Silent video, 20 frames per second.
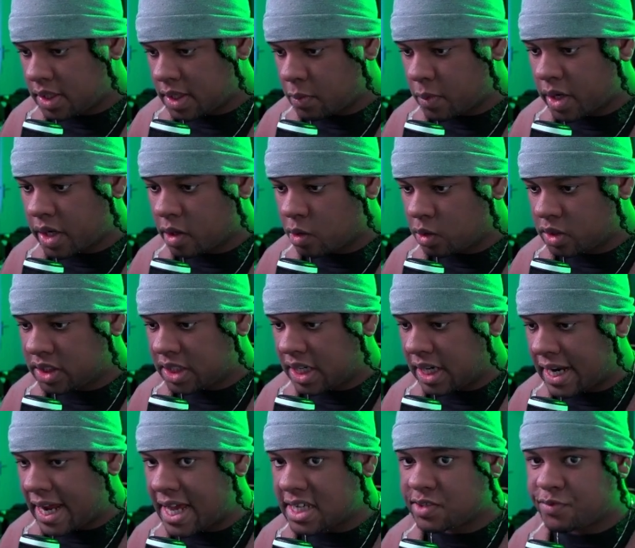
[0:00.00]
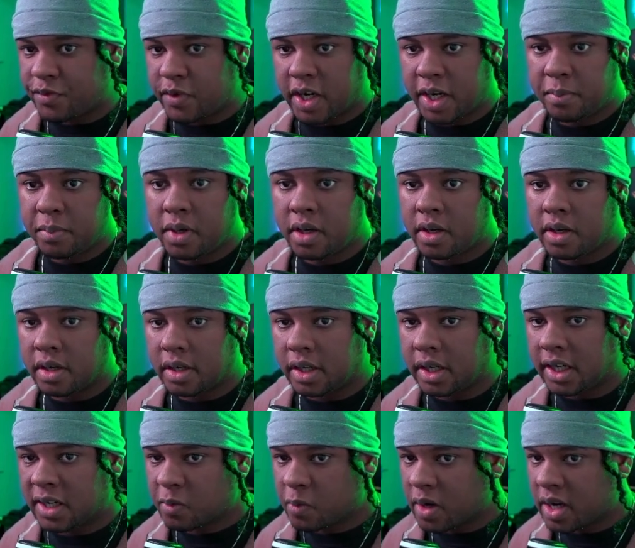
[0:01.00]
Then we're gonna go to the last frame,
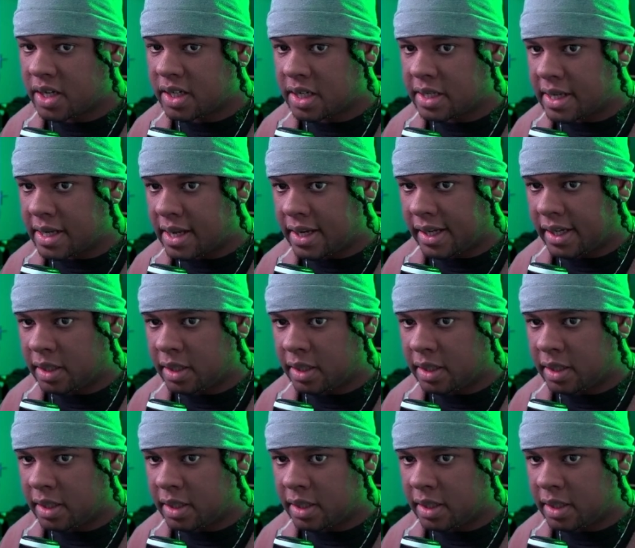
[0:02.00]
and we're gonna